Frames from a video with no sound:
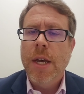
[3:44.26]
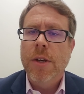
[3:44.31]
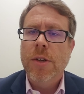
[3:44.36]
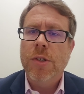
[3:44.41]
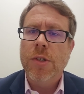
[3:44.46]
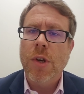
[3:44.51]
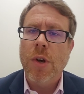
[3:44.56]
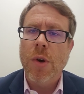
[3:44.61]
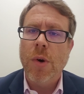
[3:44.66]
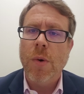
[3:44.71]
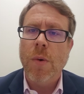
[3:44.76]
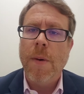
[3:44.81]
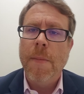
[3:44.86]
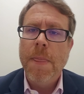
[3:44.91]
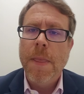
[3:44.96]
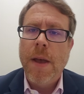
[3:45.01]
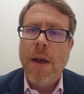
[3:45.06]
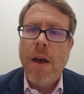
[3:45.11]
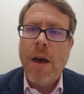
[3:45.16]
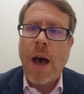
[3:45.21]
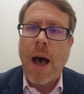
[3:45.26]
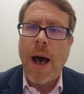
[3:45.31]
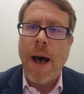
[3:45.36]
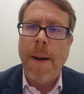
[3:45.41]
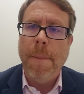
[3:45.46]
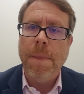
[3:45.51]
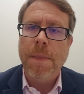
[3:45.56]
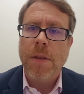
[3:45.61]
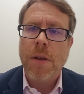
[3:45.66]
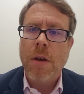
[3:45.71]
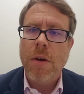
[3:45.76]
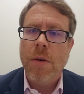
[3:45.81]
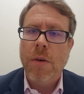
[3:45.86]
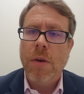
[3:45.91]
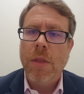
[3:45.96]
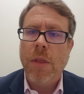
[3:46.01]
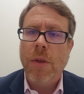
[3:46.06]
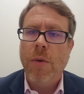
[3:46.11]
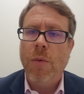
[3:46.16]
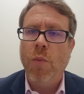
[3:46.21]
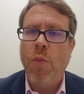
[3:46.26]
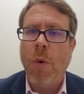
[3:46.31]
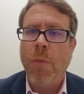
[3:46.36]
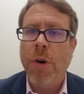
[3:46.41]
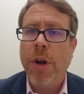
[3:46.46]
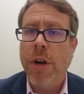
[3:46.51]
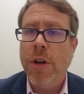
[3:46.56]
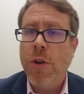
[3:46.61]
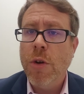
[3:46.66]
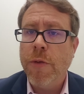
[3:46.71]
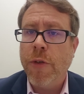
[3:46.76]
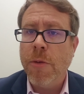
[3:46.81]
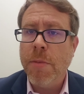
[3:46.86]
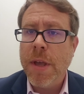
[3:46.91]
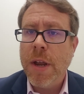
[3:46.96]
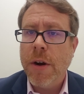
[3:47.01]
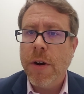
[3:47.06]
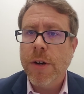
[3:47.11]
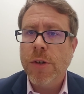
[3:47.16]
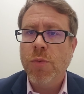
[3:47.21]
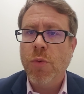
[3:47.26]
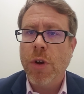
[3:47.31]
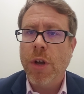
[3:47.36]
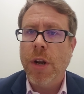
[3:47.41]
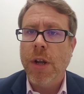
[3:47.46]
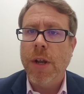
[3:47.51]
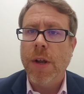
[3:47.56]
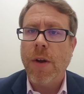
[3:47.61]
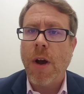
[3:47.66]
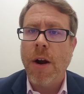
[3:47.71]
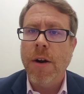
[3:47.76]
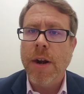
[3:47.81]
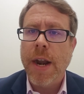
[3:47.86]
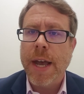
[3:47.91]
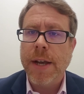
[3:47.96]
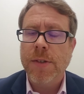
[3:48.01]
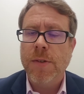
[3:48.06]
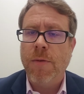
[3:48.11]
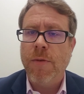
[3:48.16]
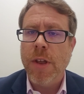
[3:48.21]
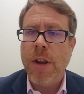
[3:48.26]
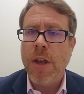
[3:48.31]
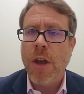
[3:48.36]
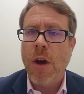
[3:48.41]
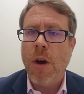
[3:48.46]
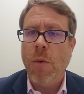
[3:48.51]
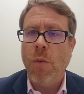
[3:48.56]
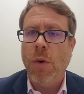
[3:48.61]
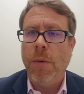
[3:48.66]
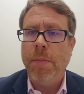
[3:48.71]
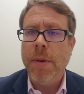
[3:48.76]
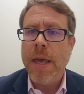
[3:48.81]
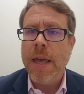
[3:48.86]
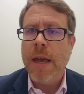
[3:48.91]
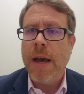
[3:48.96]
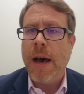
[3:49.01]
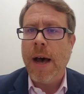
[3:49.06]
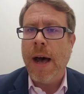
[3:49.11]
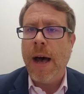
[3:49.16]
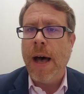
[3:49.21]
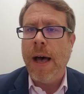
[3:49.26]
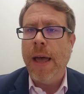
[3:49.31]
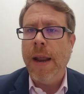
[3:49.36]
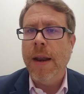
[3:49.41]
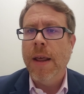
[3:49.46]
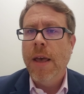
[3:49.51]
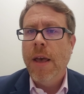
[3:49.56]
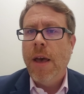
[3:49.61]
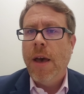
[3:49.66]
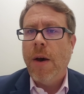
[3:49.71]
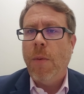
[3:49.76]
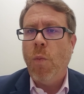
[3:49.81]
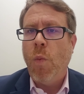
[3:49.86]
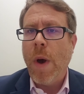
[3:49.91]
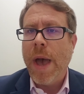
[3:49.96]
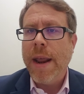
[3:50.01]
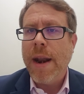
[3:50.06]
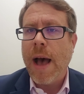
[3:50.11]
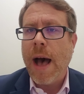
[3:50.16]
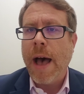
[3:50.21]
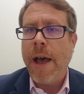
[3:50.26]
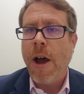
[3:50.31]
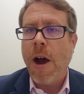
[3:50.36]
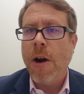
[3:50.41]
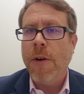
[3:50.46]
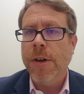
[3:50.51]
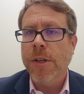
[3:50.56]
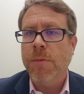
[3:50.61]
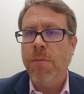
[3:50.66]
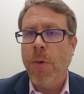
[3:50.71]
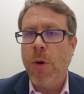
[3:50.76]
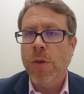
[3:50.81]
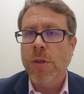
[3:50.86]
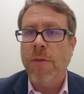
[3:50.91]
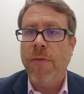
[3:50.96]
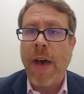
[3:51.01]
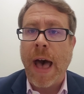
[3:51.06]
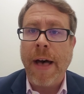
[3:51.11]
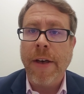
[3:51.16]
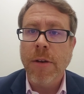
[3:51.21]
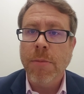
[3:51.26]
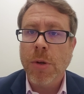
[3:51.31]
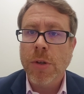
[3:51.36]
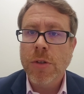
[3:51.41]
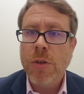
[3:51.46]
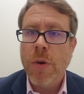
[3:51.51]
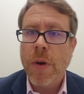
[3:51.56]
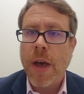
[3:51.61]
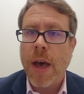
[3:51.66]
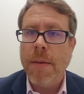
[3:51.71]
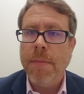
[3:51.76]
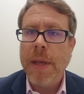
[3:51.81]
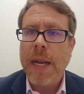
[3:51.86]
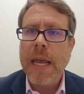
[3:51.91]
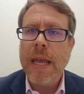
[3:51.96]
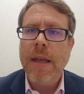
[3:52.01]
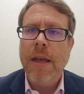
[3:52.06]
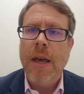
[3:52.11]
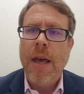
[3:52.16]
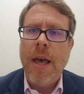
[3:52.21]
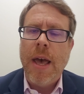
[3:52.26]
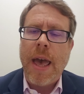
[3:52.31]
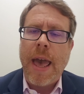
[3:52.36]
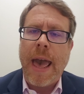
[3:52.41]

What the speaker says: So what we're going to do from here is our next video will be on when IR is most valuable to a company.